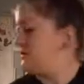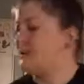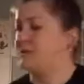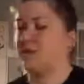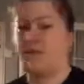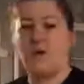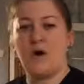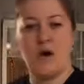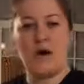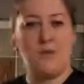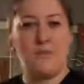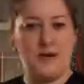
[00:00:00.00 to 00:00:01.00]
So
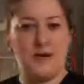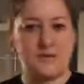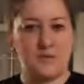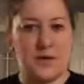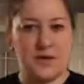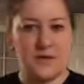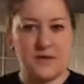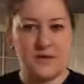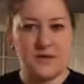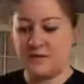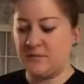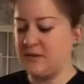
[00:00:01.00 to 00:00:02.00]
all pasta water
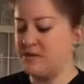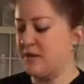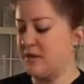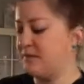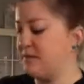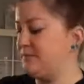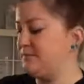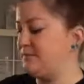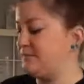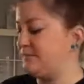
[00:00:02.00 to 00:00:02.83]
needs to be salted